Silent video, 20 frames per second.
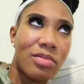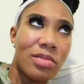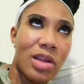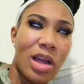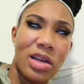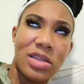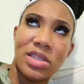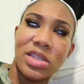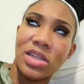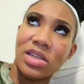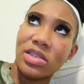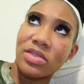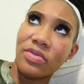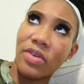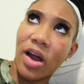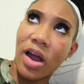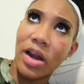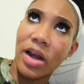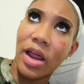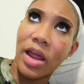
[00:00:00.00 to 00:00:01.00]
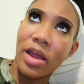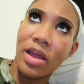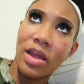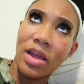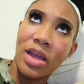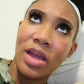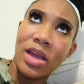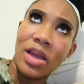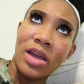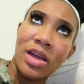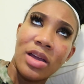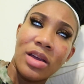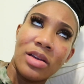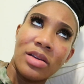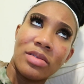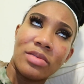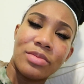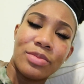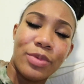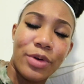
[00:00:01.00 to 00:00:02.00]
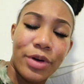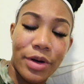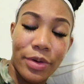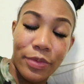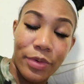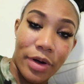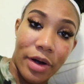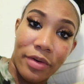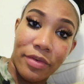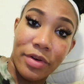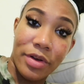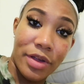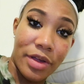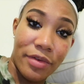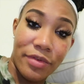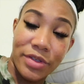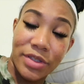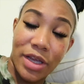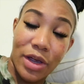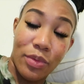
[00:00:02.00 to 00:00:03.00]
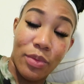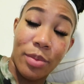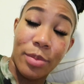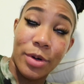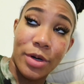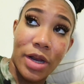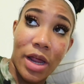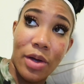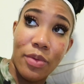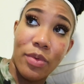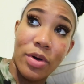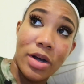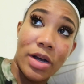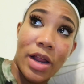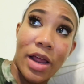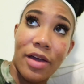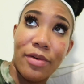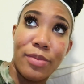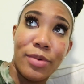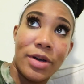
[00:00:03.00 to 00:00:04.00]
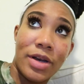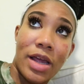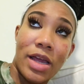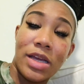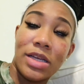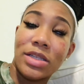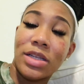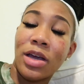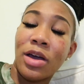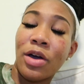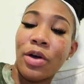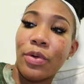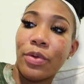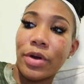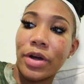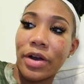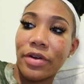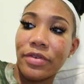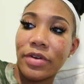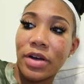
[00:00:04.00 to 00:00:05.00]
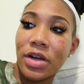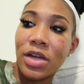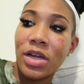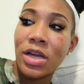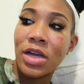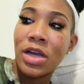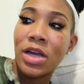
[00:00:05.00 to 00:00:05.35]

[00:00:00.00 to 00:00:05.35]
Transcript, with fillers: y'all see this Friday? Whatever, give or take 1 more day, 1.5 more days or whatever.